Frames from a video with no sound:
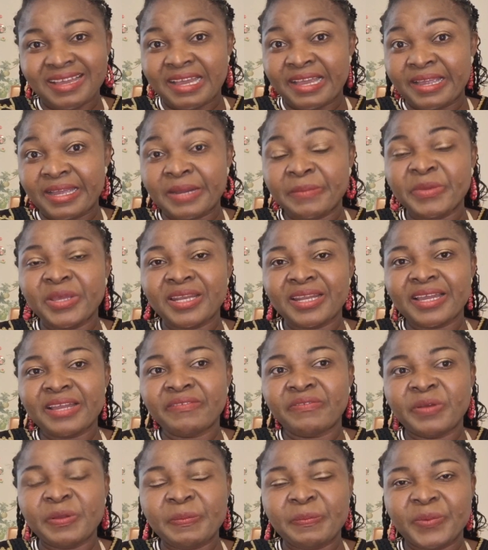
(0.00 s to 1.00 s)
I am a
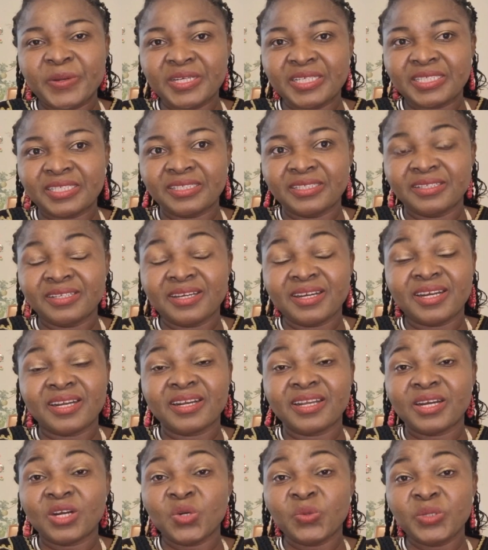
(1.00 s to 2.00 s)
lively person
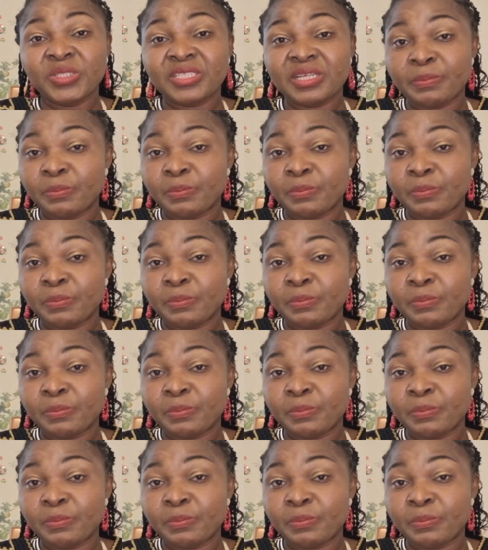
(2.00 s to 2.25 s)
and I always